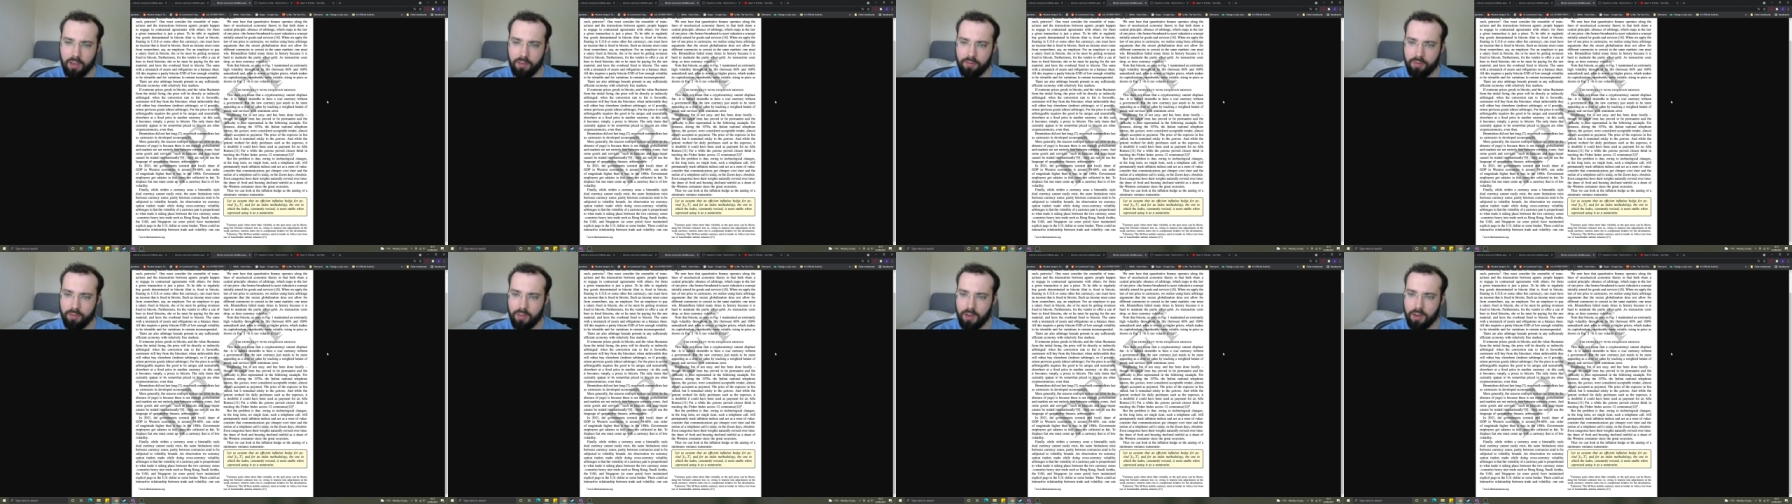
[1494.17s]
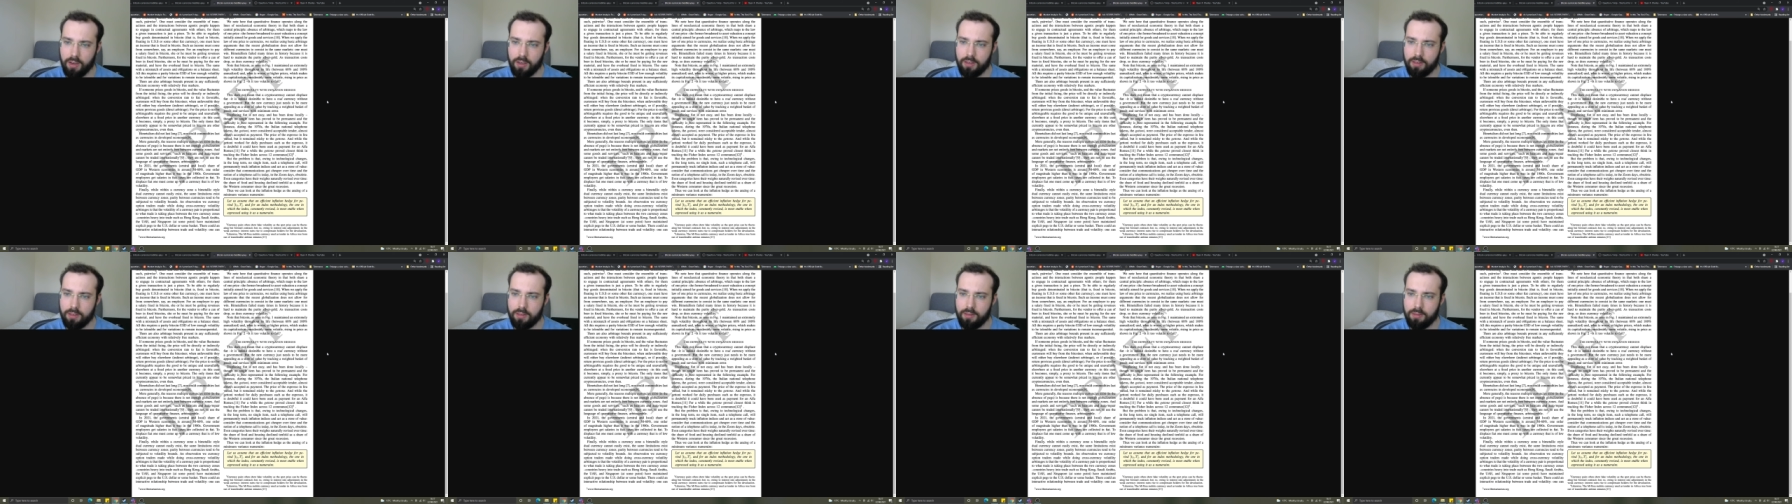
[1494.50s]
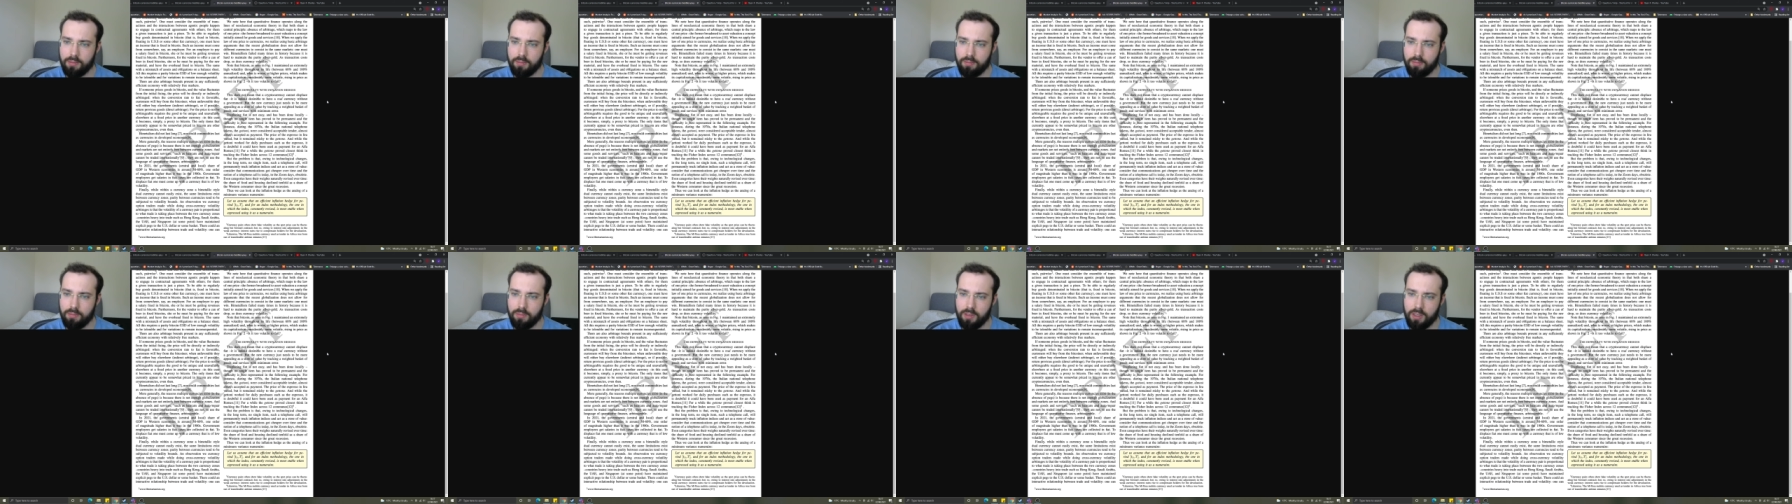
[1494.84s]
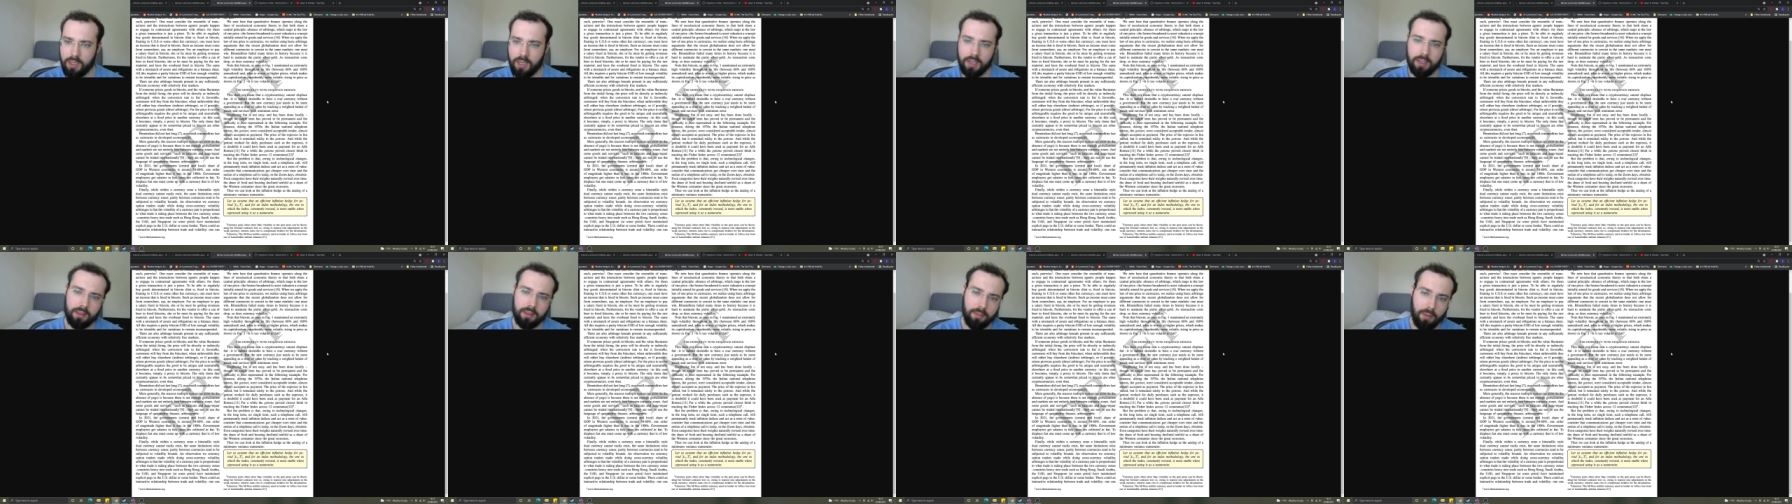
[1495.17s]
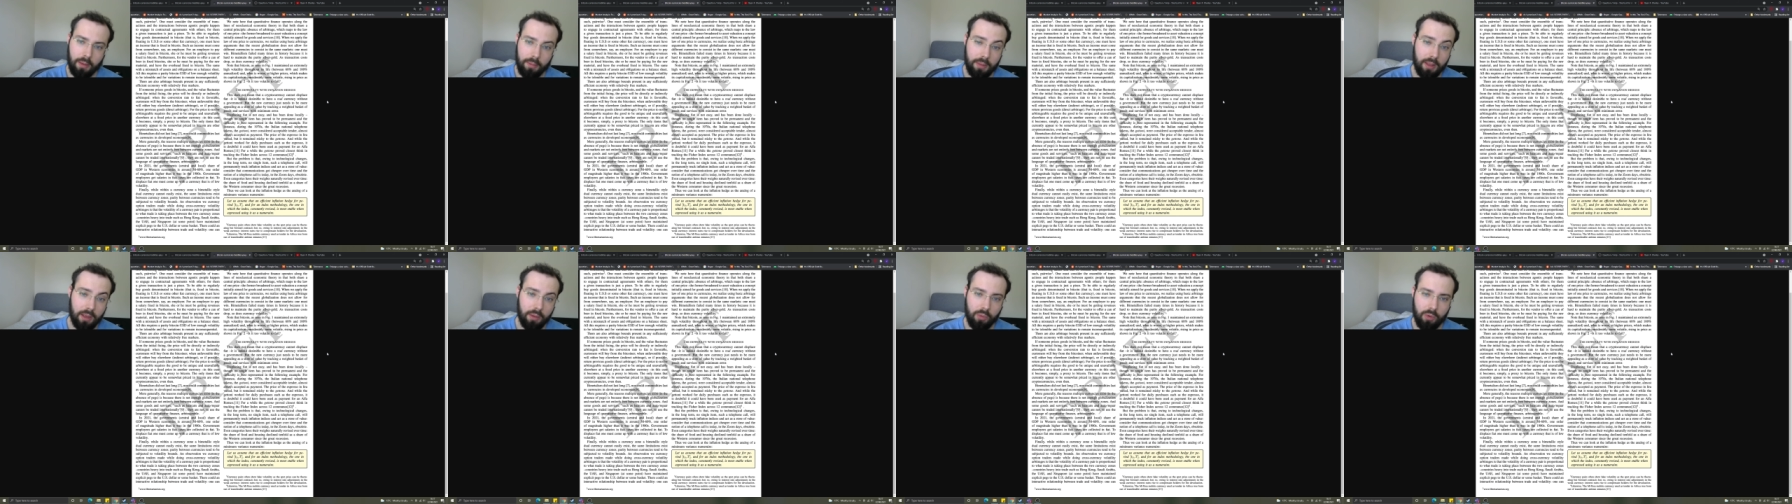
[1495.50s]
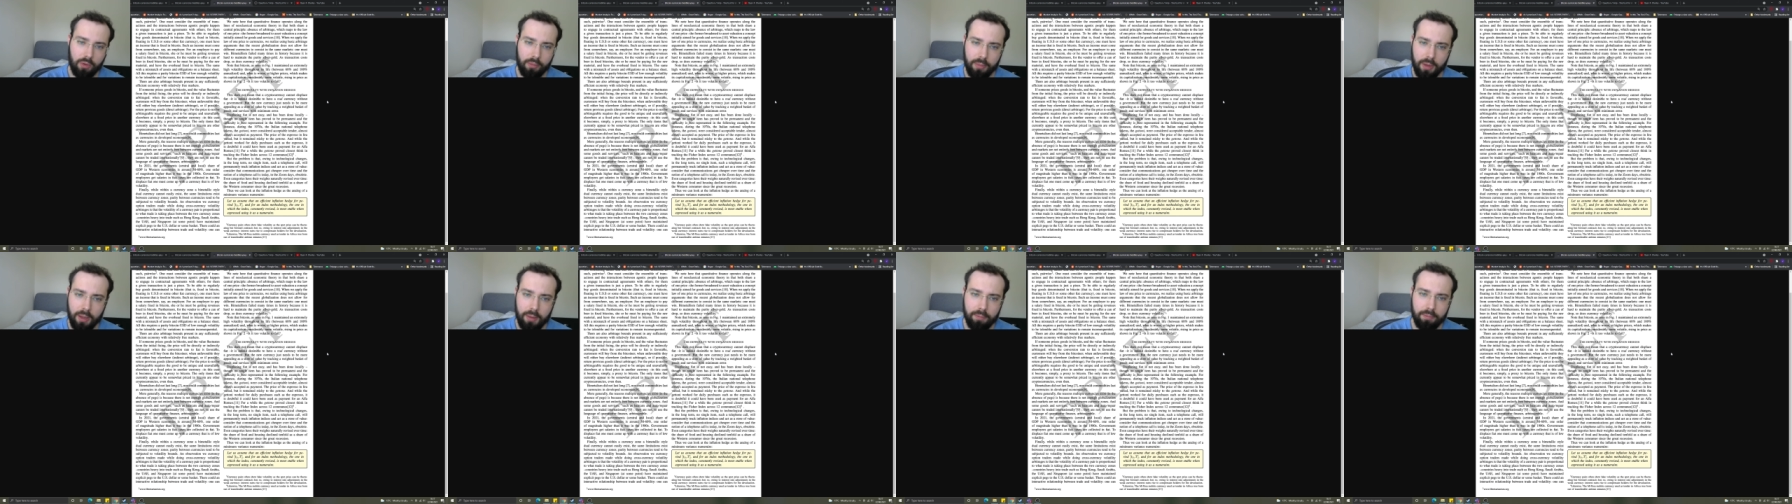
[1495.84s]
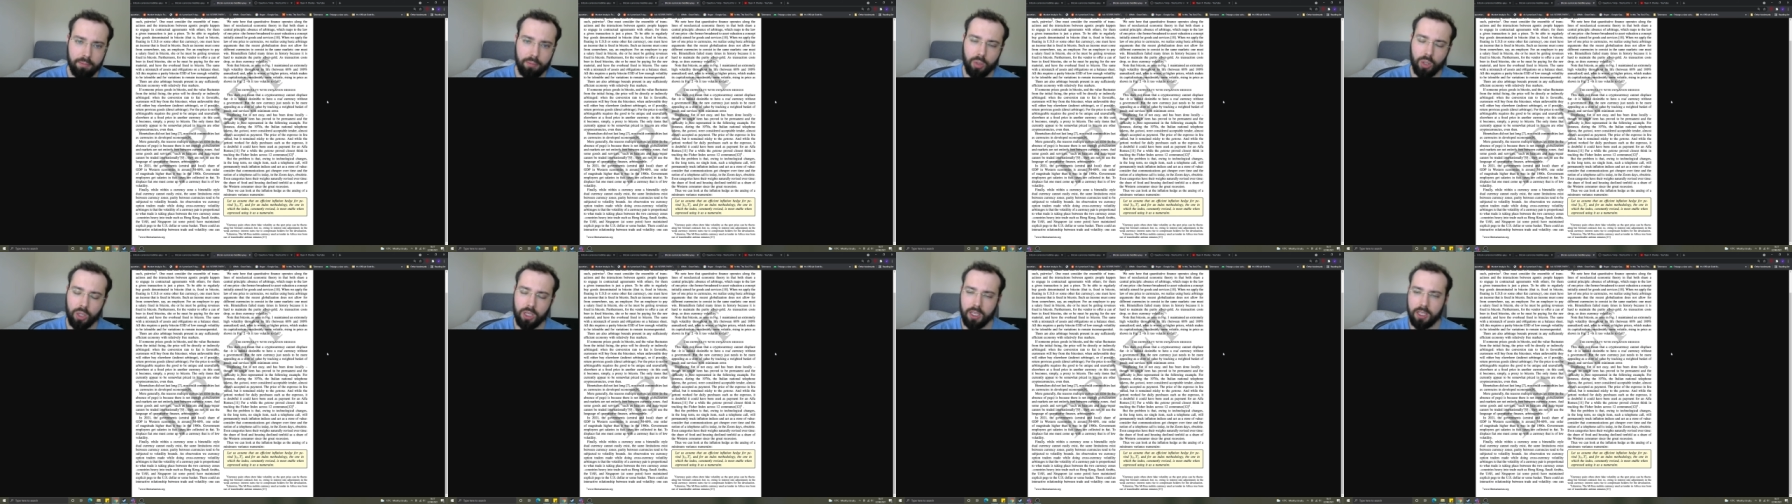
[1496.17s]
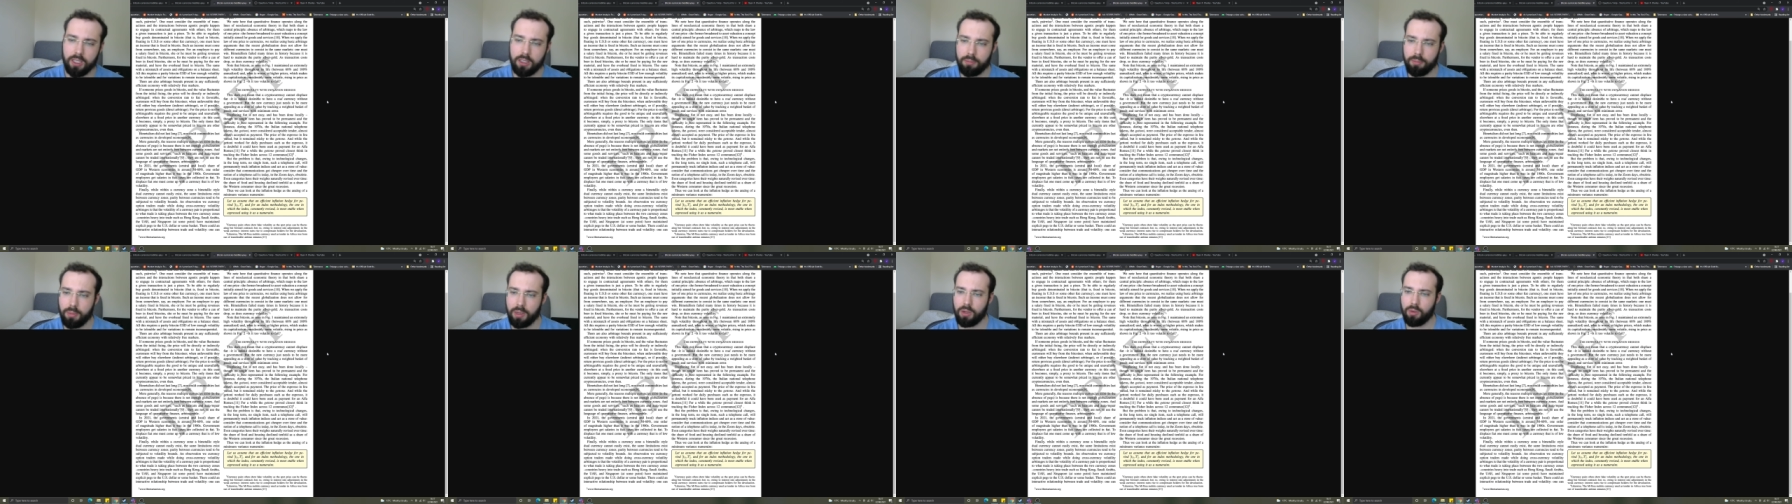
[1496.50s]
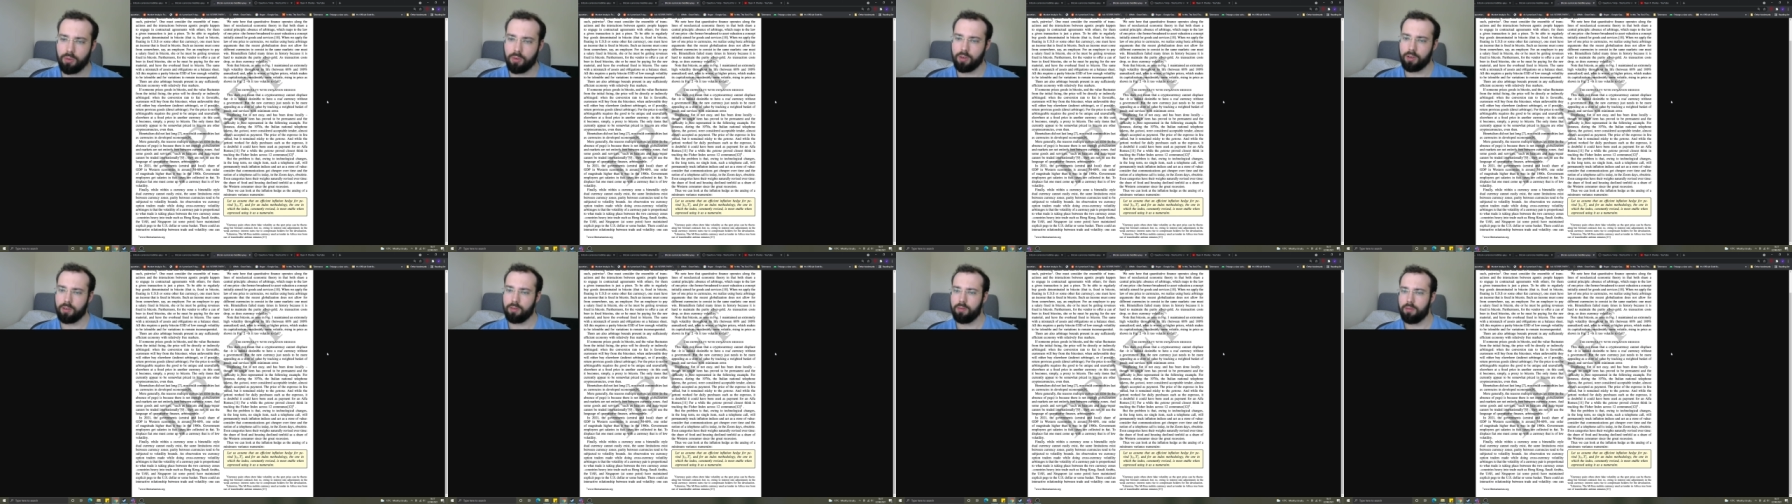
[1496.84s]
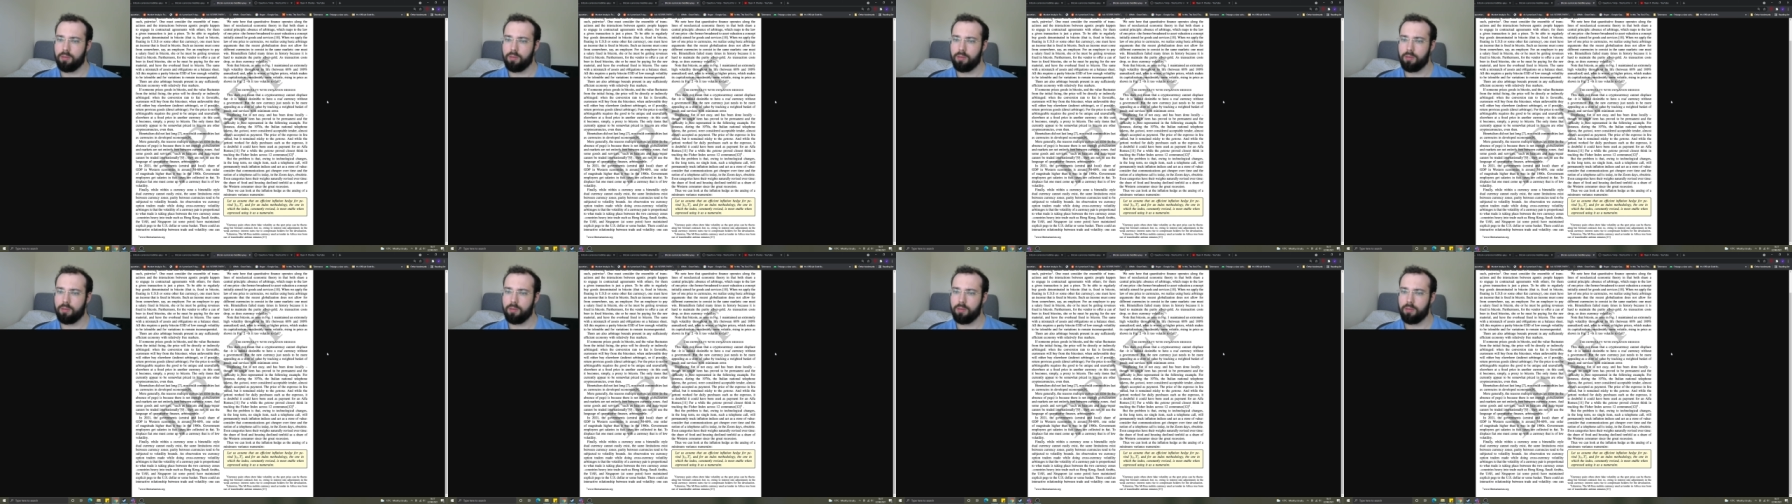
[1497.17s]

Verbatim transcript: If they didn't, maybe they wouldn't be putting it into Bitcoin.